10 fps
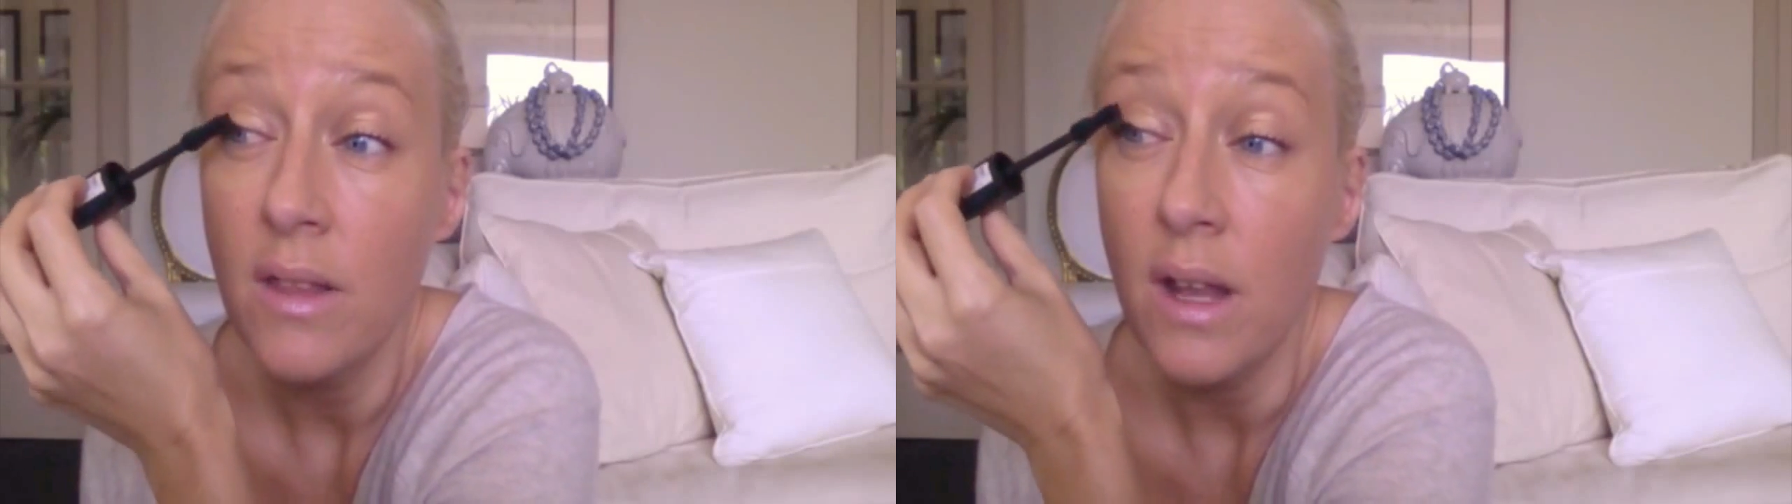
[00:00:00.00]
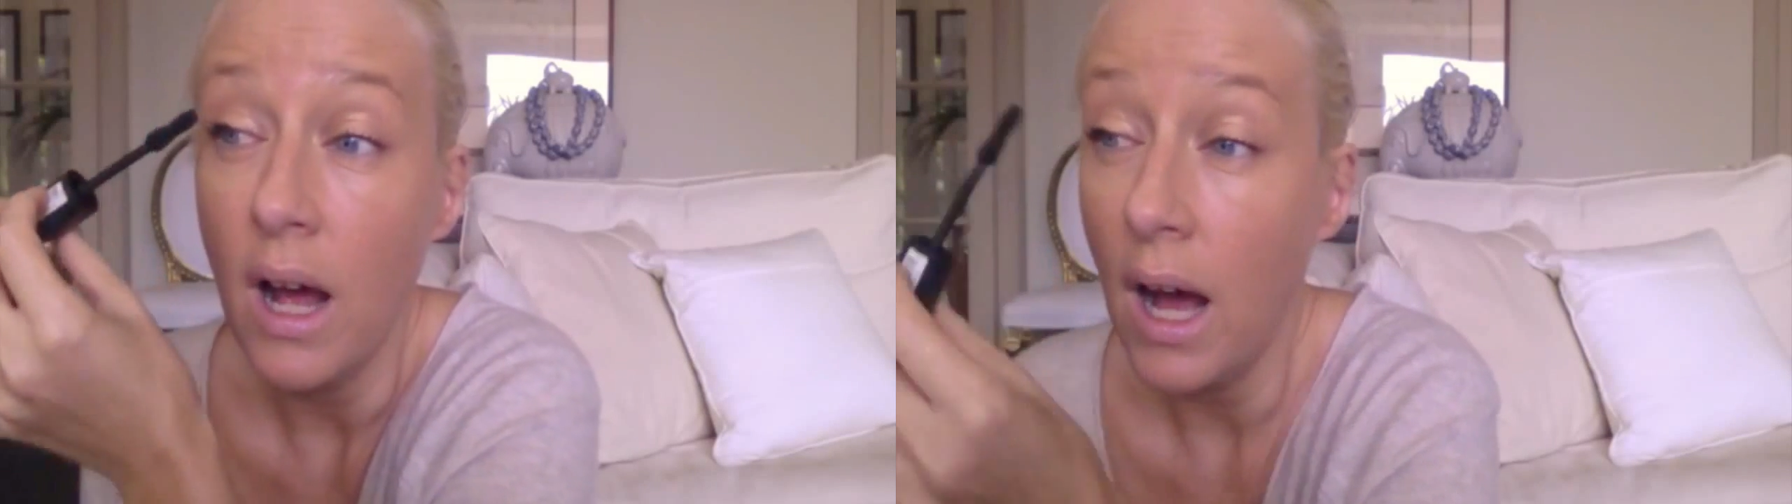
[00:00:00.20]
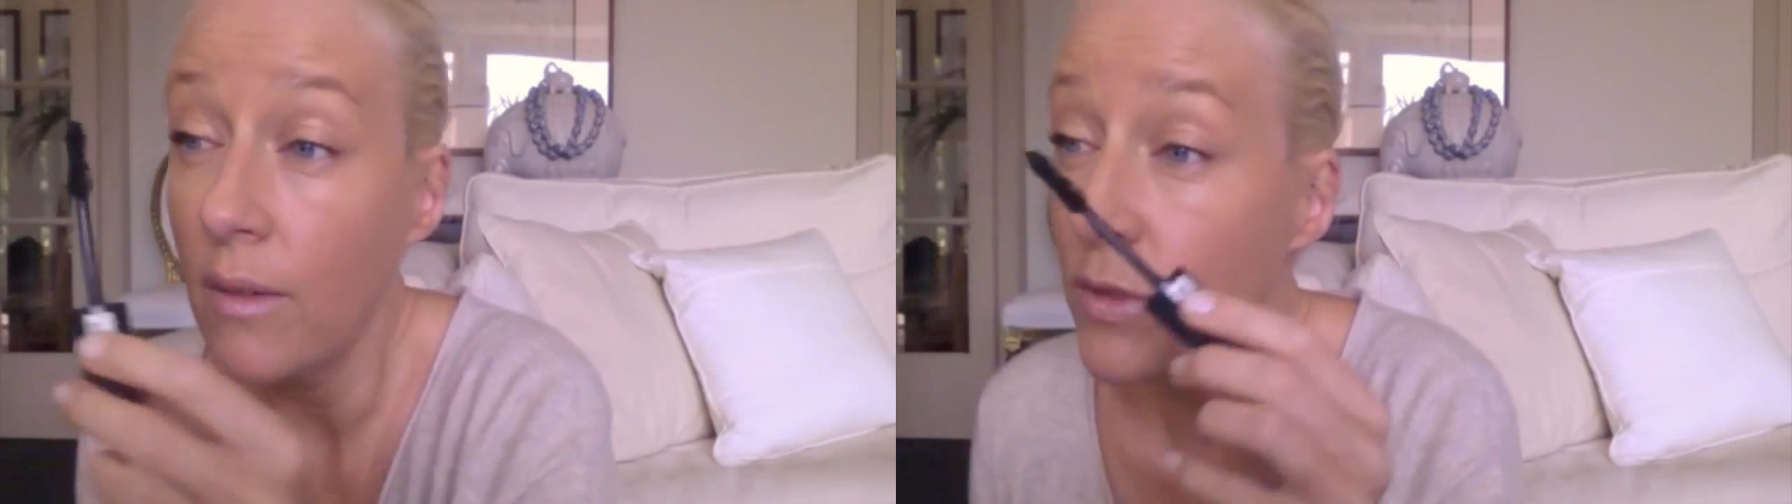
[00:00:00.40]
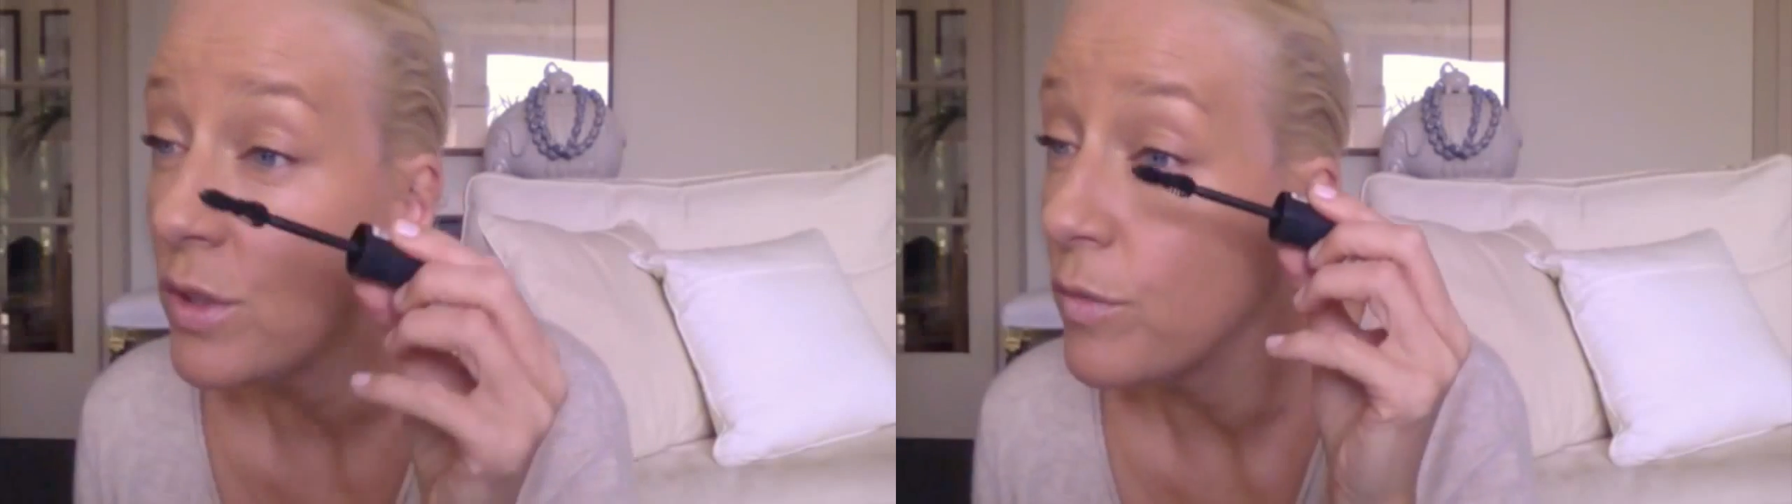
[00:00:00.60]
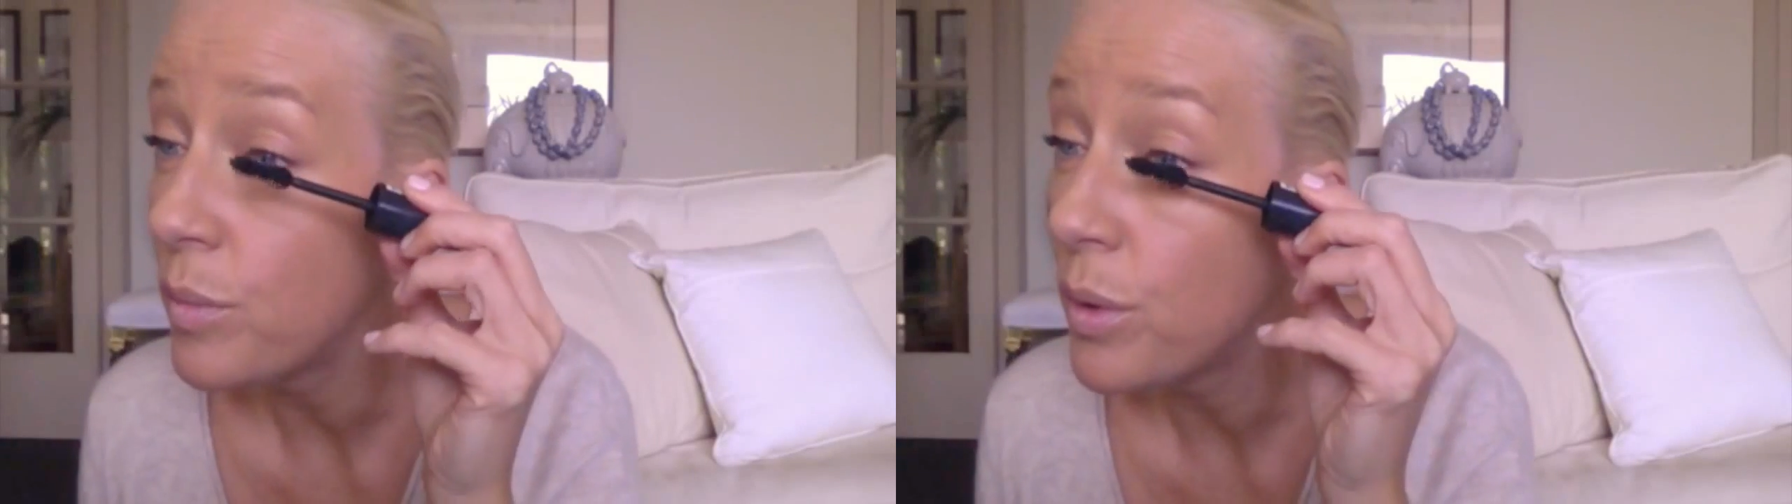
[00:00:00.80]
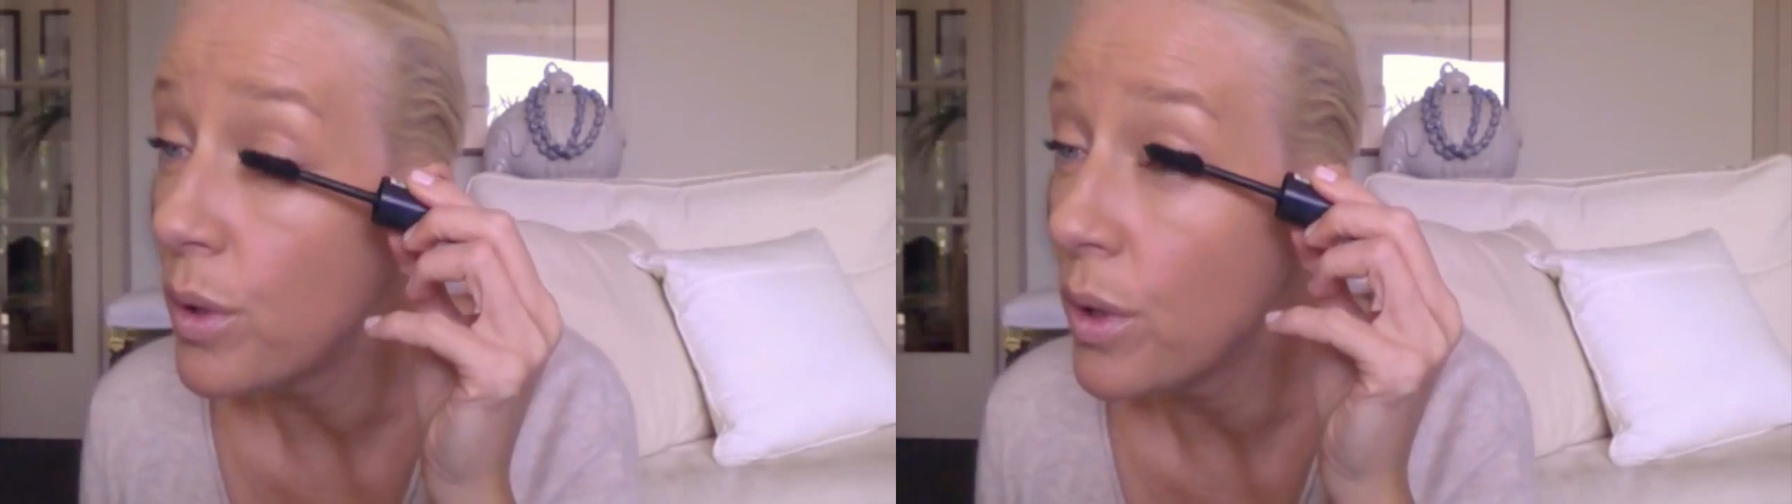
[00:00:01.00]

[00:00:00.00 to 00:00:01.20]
that after you've put it